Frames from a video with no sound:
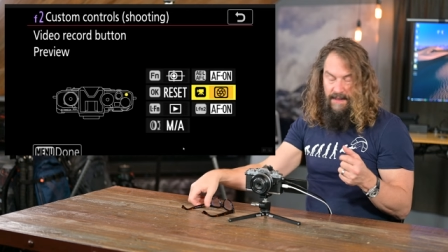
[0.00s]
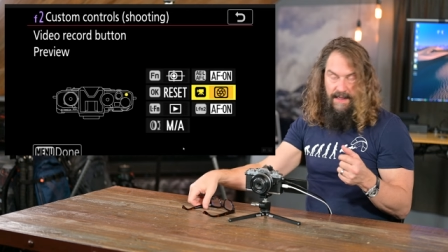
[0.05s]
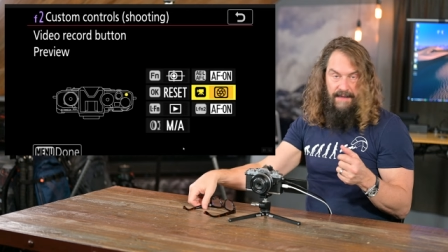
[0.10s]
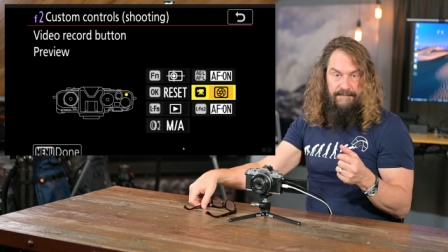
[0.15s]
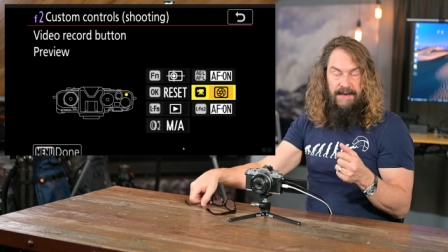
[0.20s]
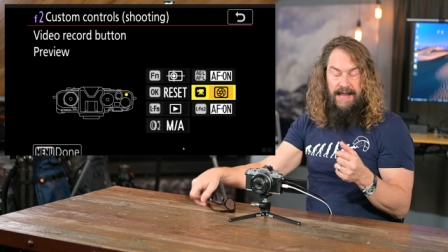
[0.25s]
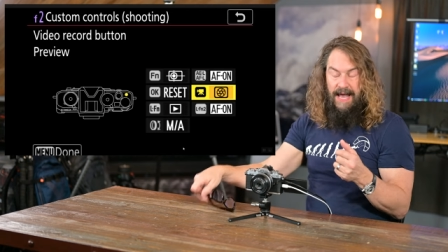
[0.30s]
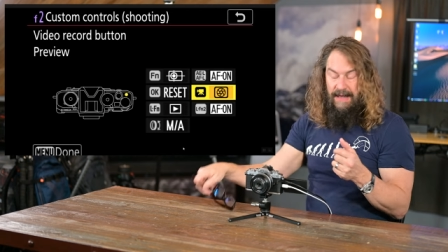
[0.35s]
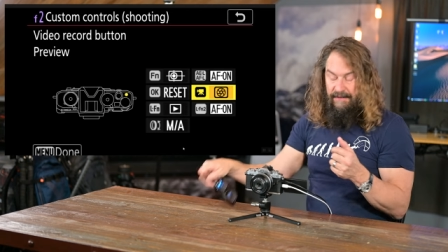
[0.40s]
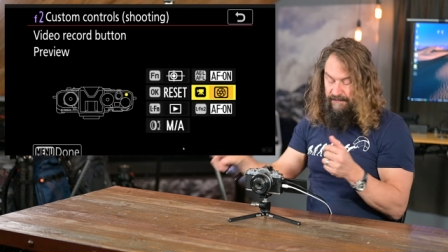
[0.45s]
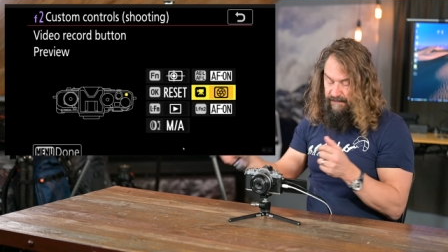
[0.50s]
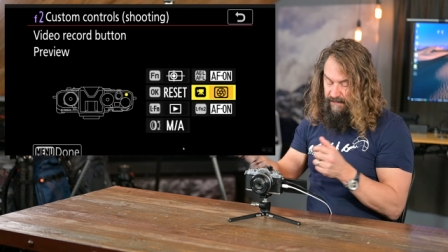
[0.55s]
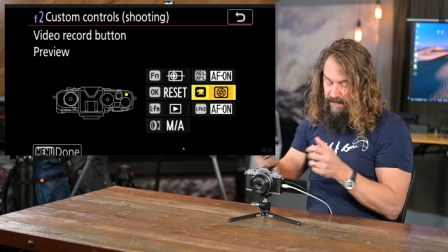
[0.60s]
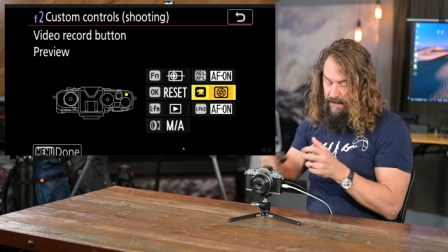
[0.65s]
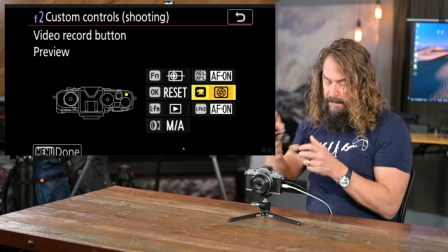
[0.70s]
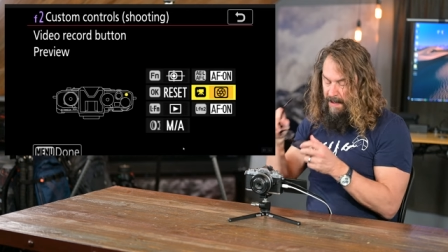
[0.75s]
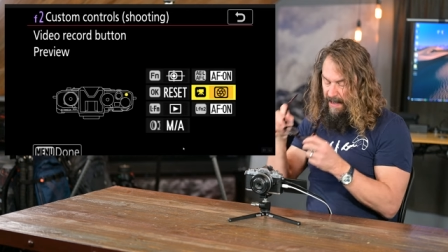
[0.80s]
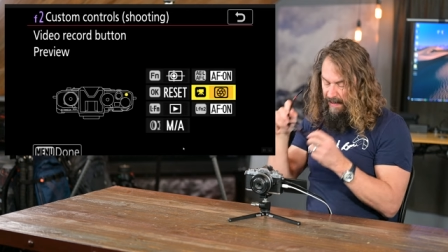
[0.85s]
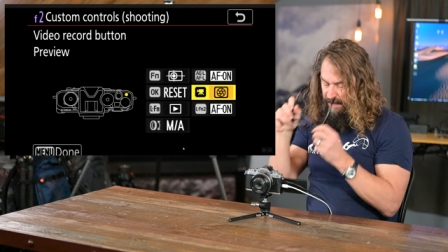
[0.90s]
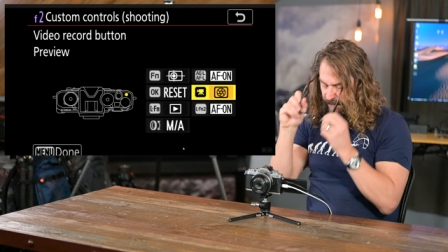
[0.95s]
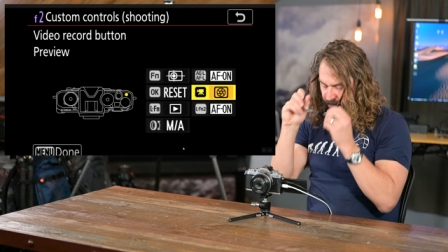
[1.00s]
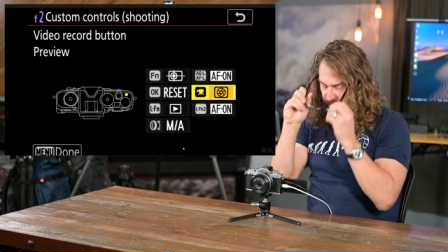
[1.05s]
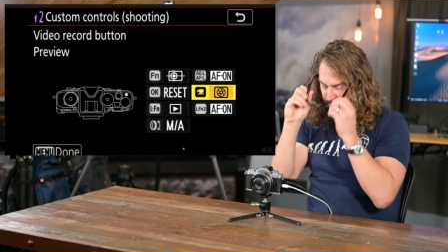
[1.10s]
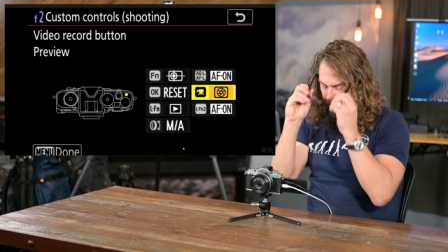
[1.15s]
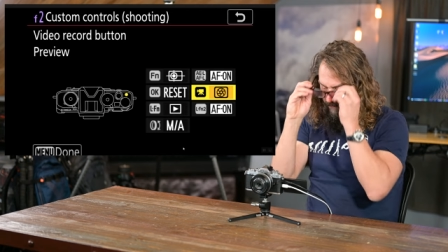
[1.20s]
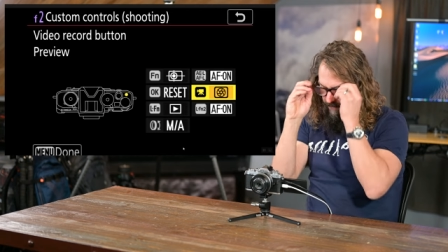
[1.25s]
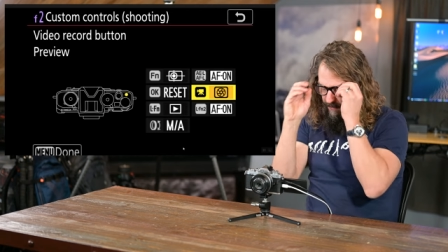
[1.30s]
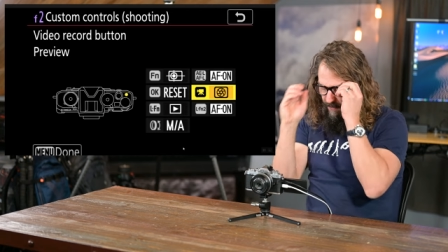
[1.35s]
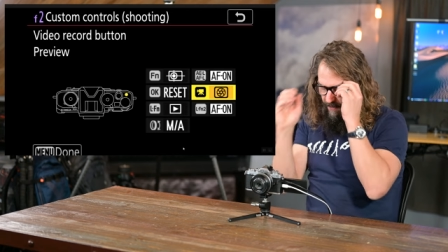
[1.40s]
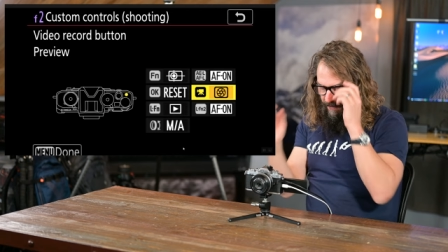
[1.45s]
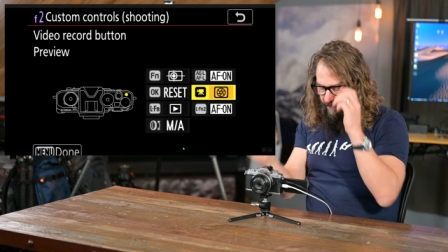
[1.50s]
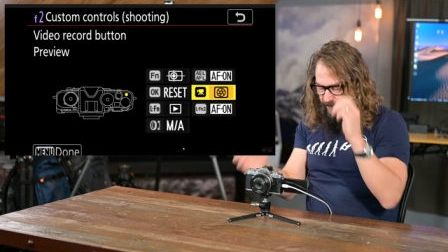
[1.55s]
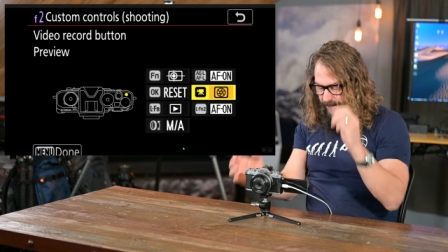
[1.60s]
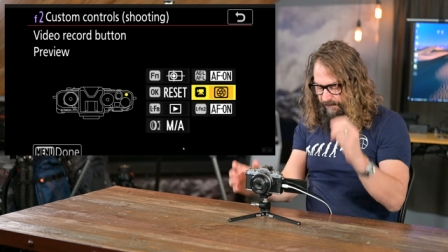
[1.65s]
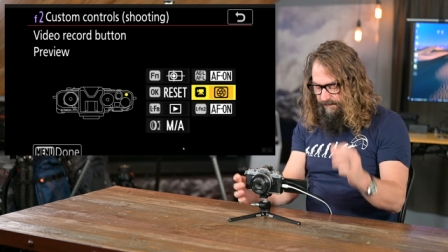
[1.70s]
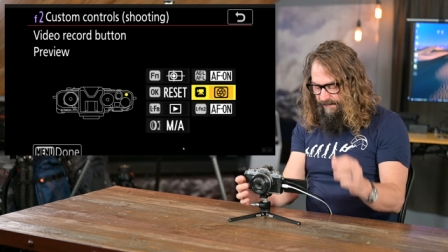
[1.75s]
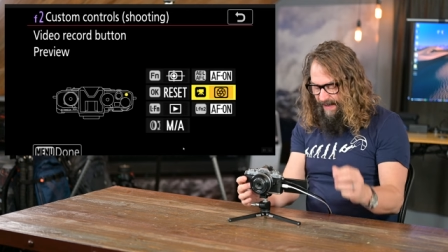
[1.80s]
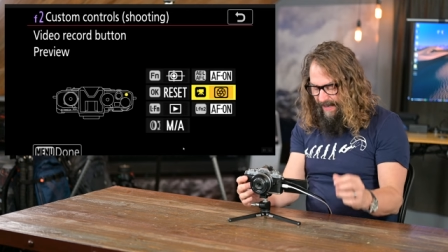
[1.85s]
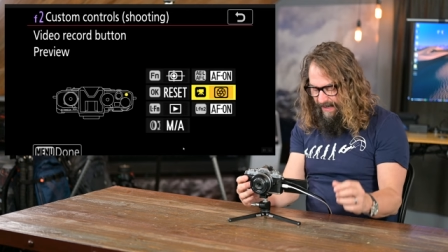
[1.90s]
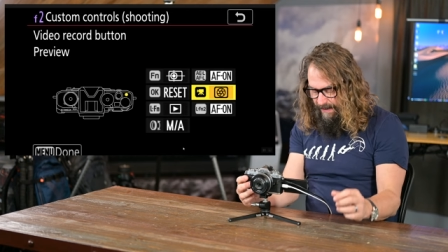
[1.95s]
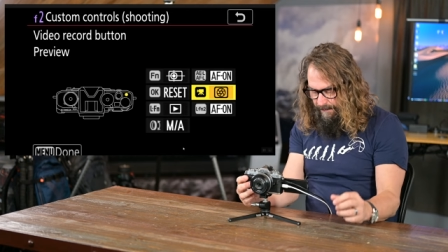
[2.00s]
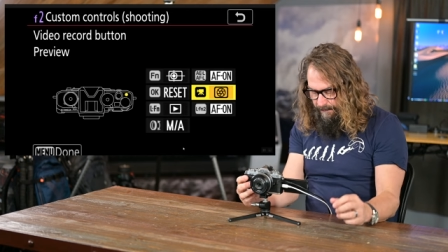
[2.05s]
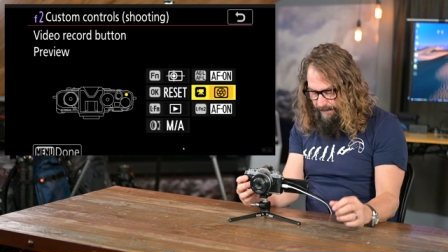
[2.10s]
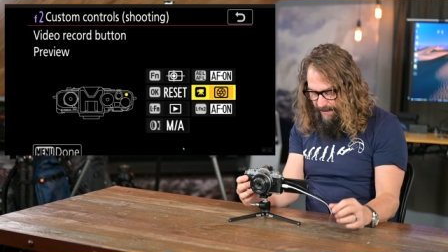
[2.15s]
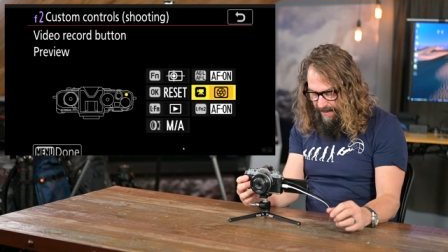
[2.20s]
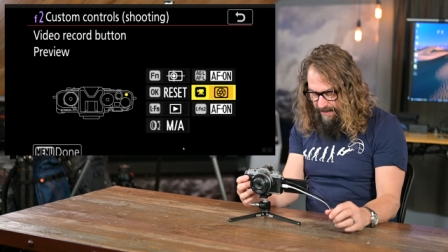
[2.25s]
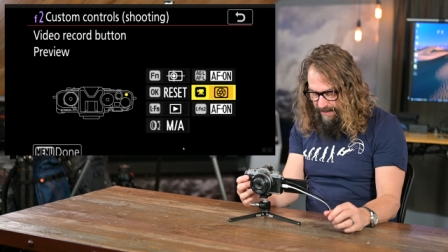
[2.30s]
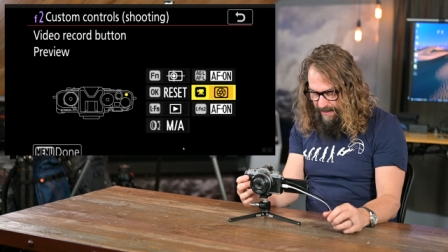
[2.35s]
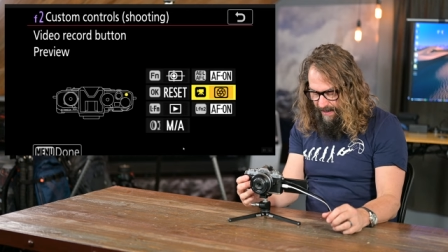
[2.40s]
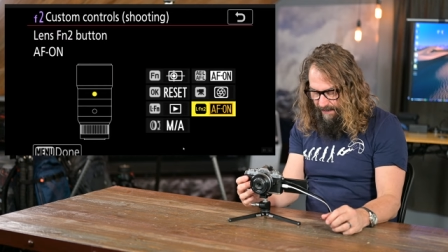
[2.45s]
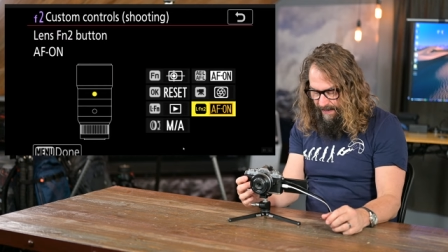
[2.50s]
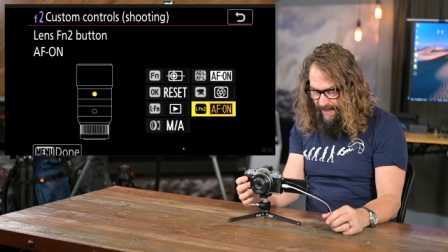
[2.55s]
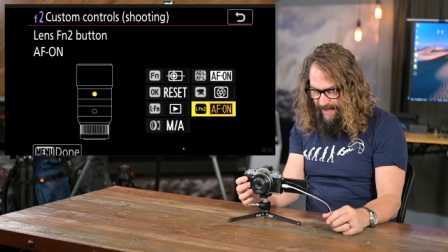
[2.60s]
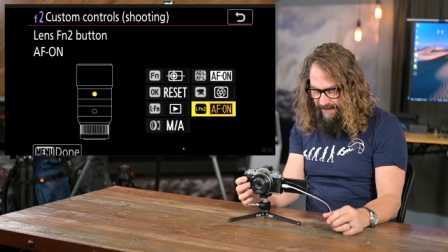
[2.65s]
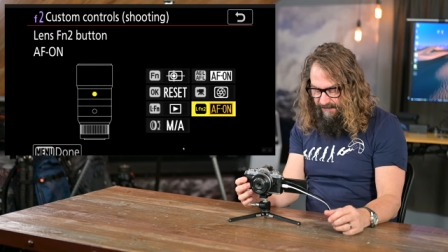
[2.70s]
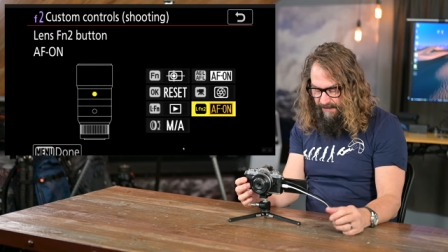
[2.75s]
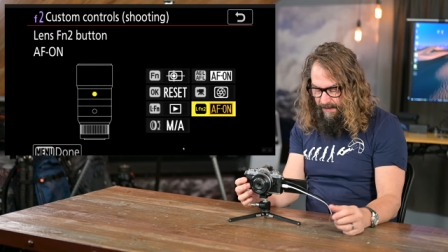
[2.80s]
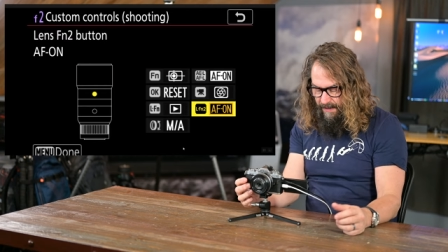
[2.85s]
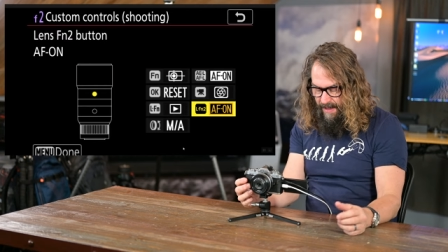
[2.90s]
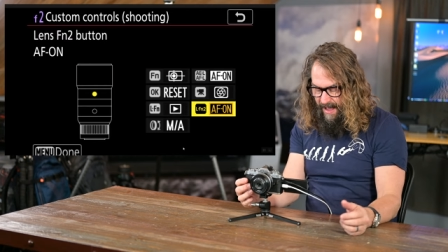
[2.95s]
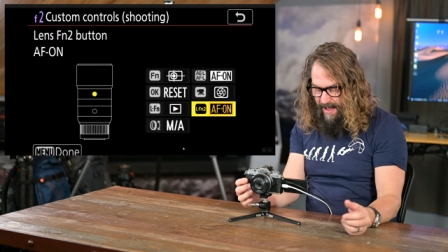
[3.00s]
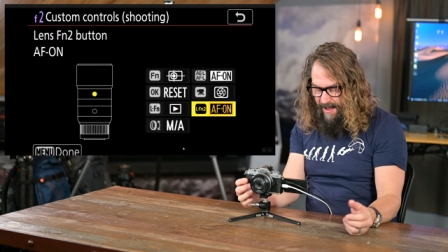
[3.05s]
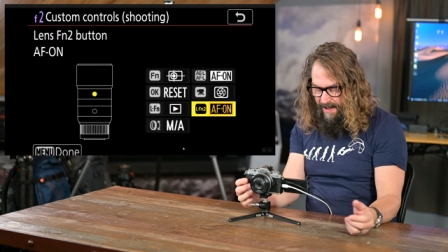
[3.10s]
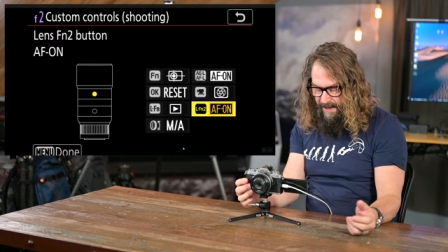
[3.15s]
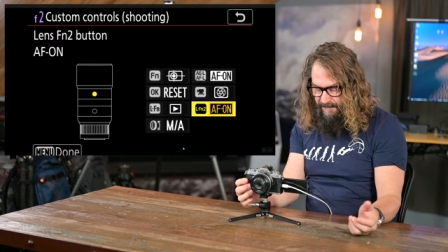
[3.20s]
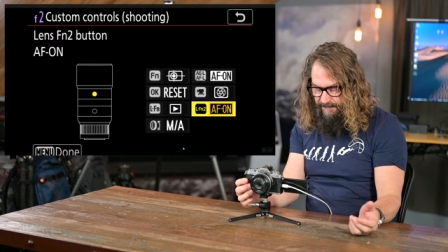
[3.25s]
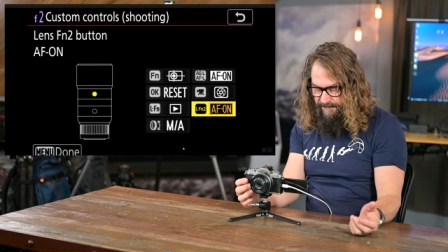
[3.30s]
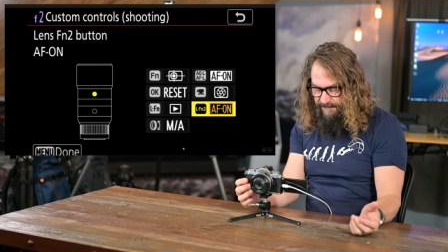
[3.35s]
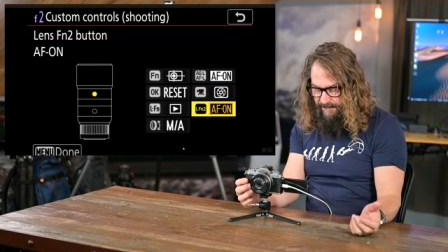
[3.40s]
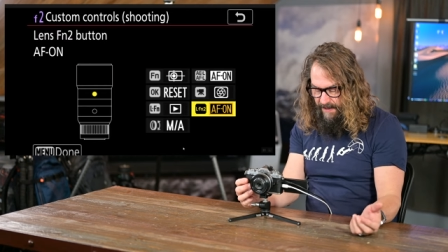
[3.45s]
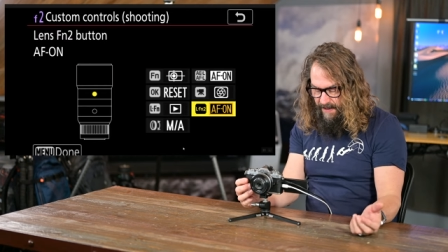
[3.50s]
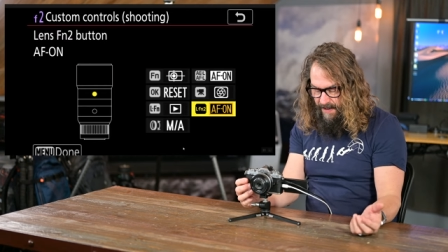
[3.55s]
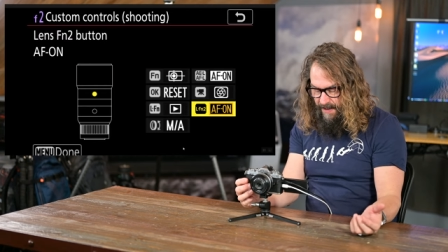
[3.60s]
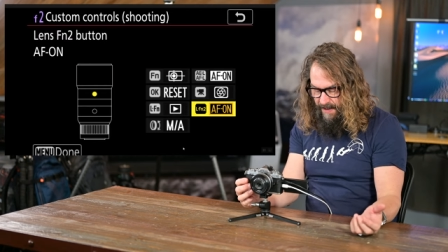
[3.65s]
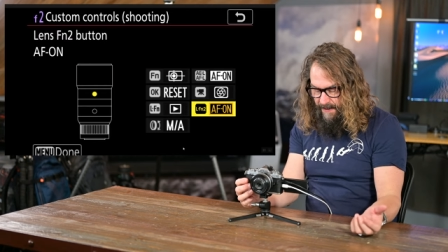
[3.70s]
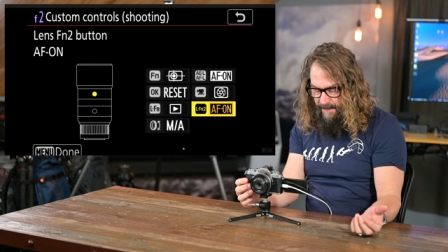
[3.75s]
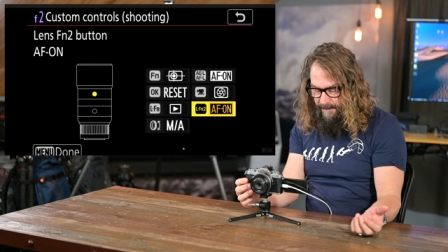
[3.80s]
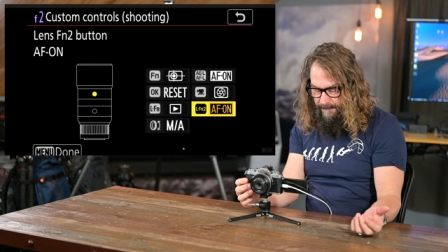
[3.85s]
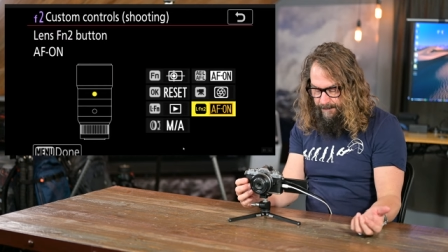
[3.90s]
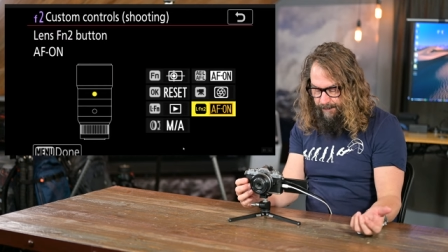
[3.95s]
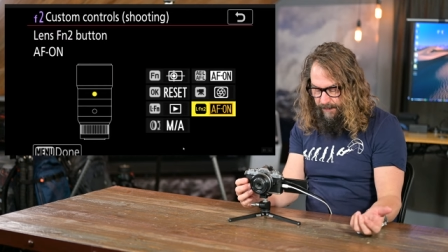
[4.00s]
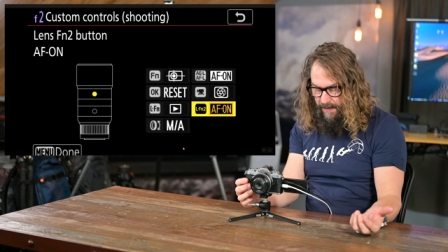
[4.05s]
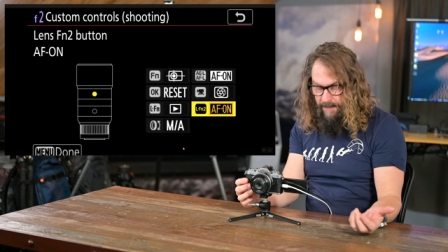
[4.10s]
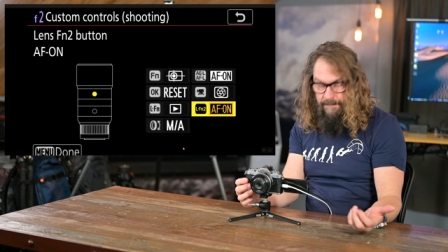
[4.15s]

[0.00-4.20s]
If it has two buttons, the second button I like to have um,